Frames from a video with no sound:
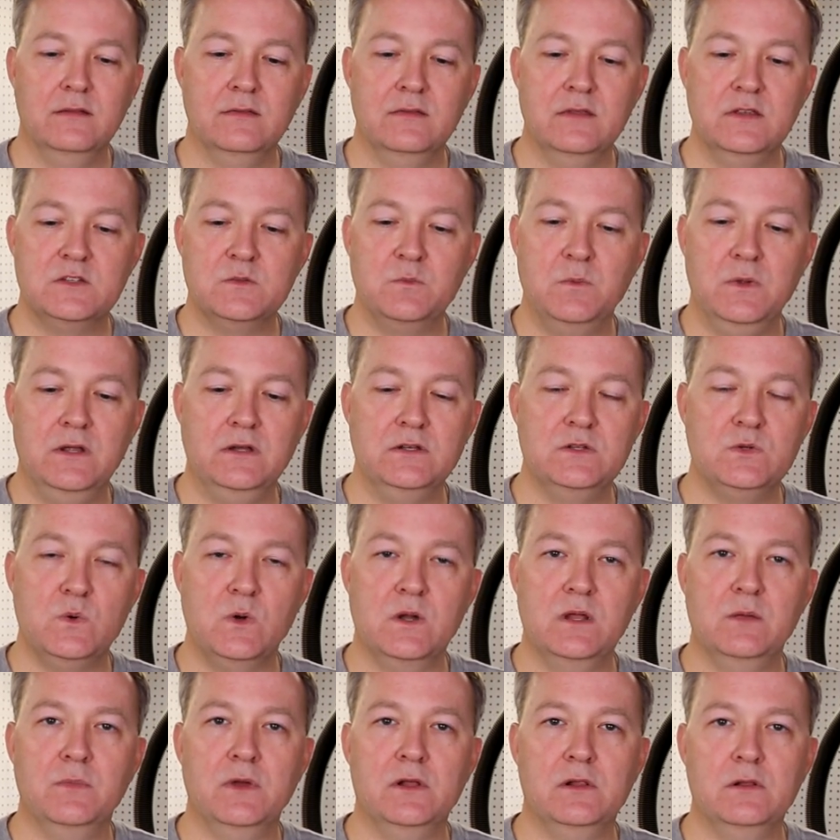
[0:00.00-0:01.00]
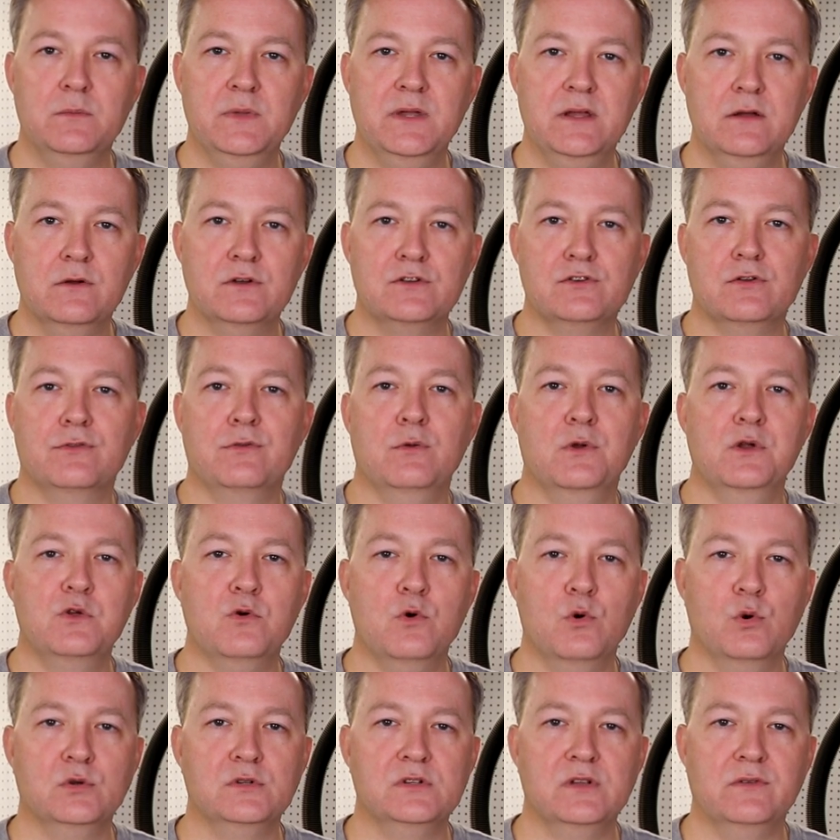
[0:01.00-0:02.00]
This being 20 millimeters or three
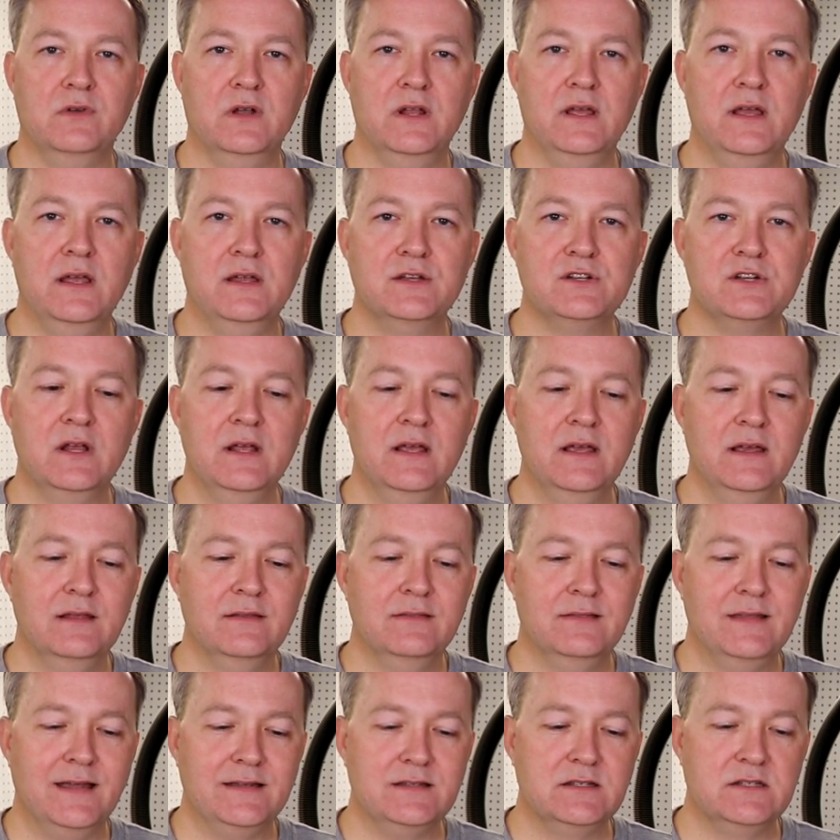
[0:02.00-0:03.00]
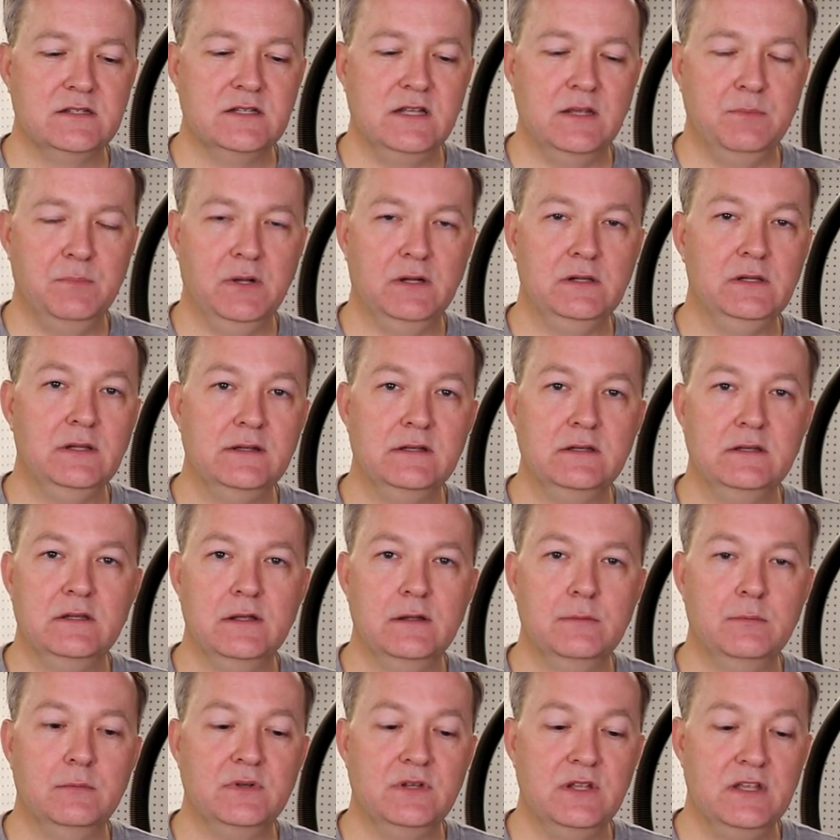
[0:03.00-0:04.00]
quarters of an inch, that's typically
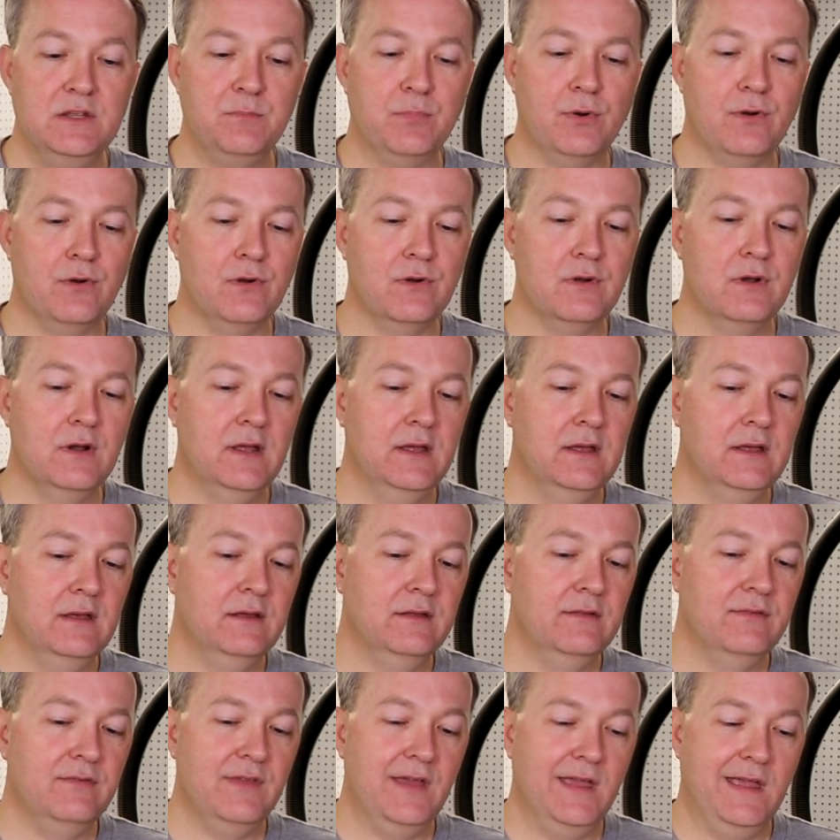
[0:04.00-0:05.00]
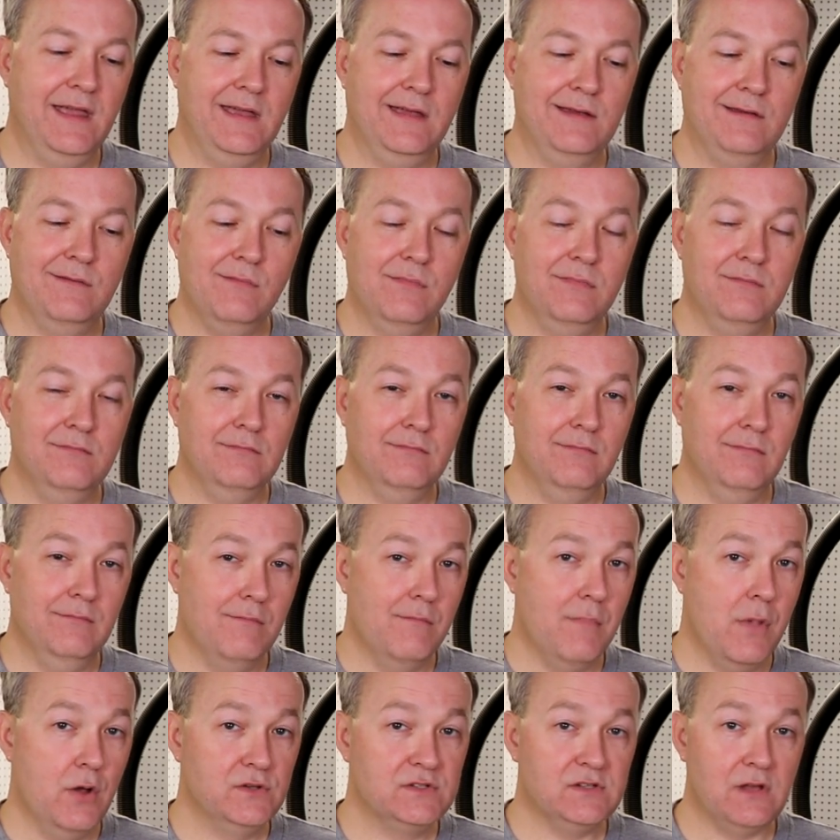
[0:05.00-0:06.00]
deeper than
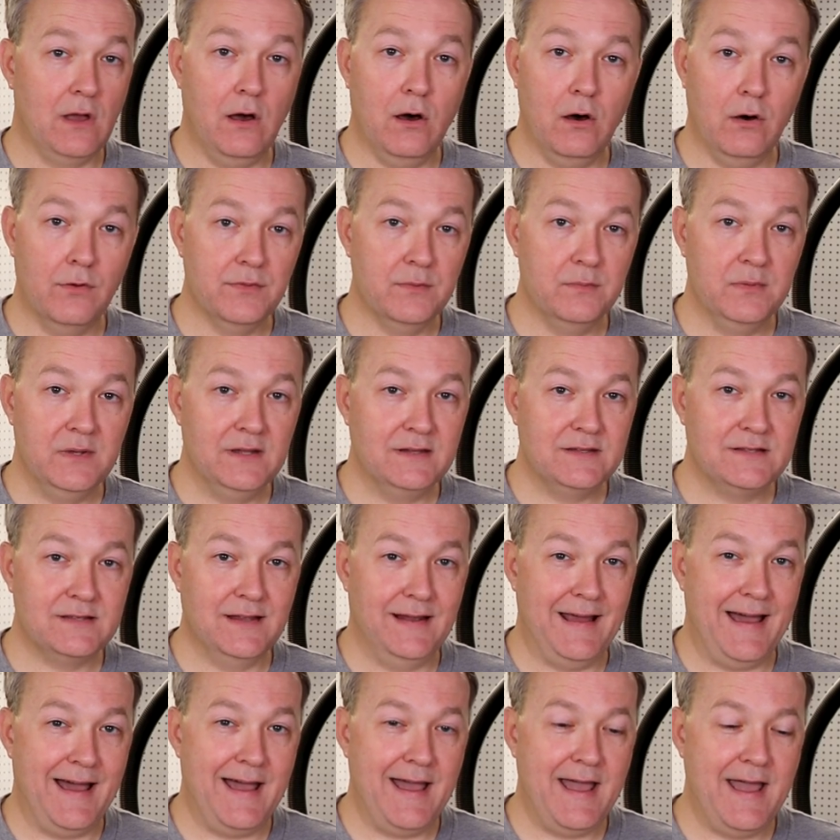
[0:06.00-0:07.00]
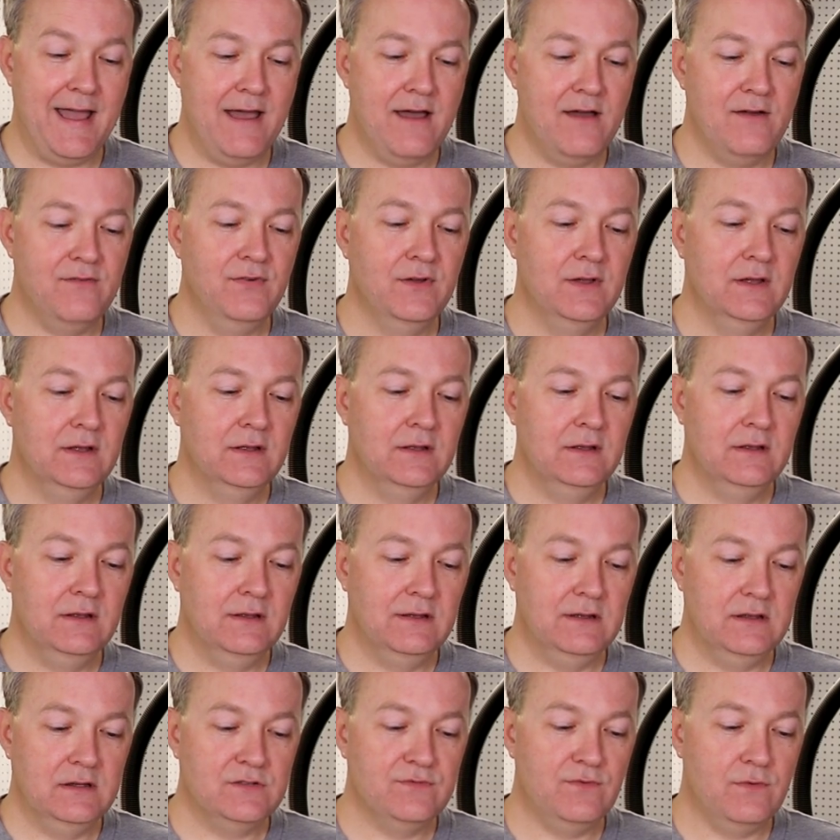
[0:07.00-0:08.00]
most all the bits that I have
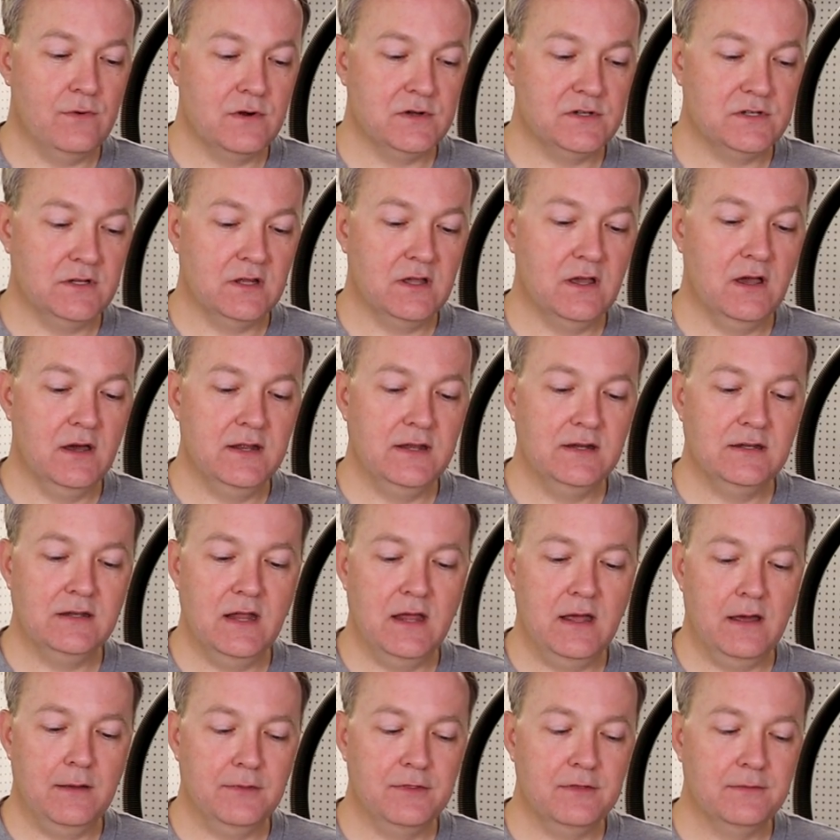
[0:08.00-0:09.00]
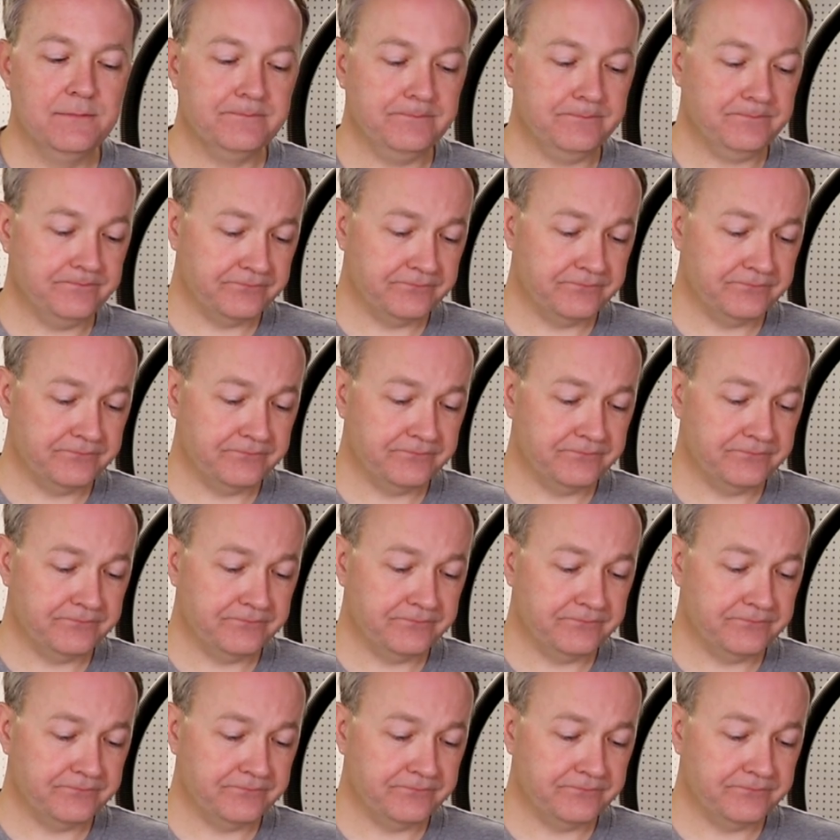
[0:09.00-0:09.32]
as far as a cutting depth.